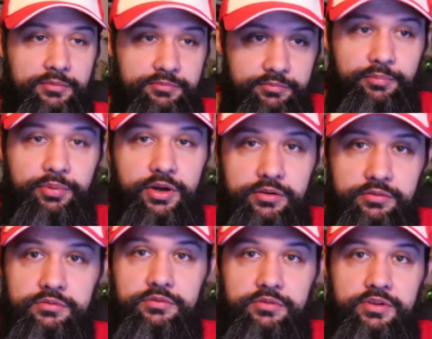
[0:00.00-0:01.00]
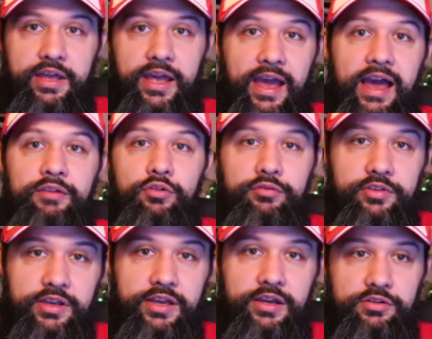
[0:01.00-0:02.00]
but they have over
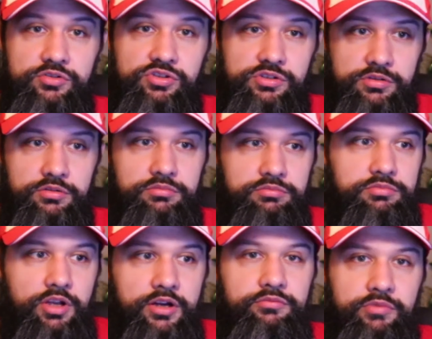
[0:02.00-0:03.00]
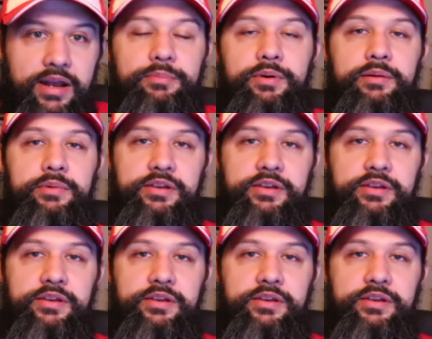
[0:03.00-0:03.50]
the years done right by me.